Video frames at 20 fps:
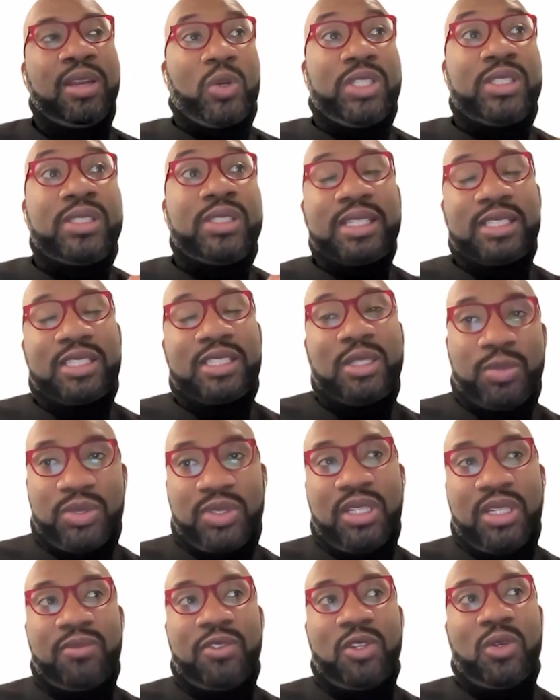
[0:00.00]
or
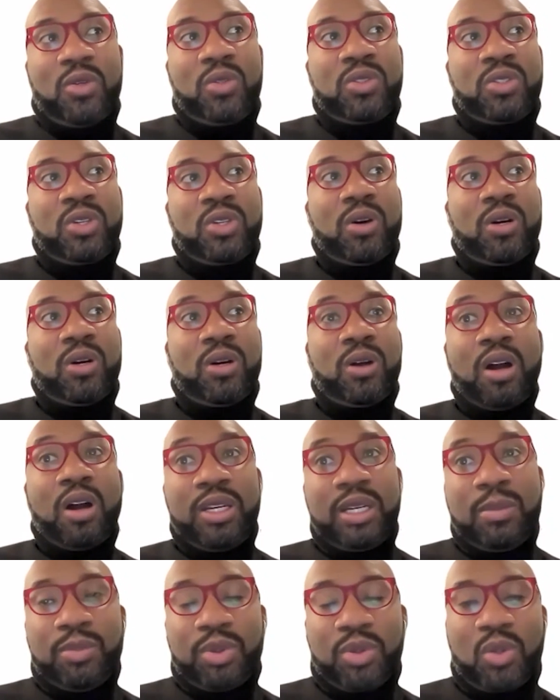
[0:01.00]
60% of those, are
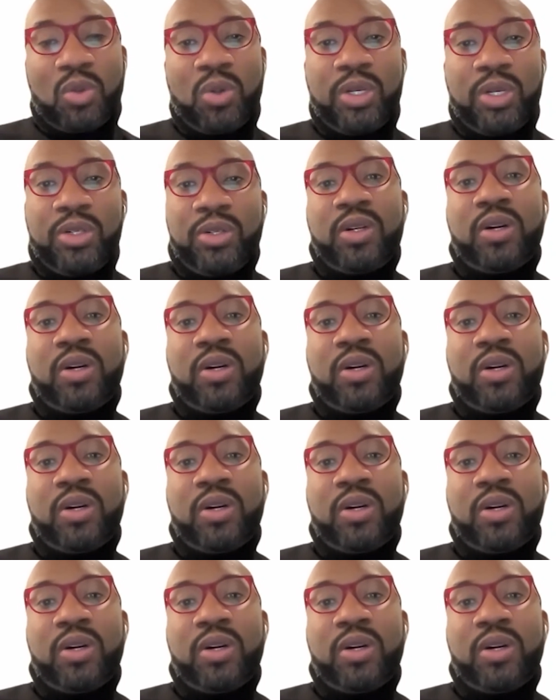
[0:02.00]
unemployed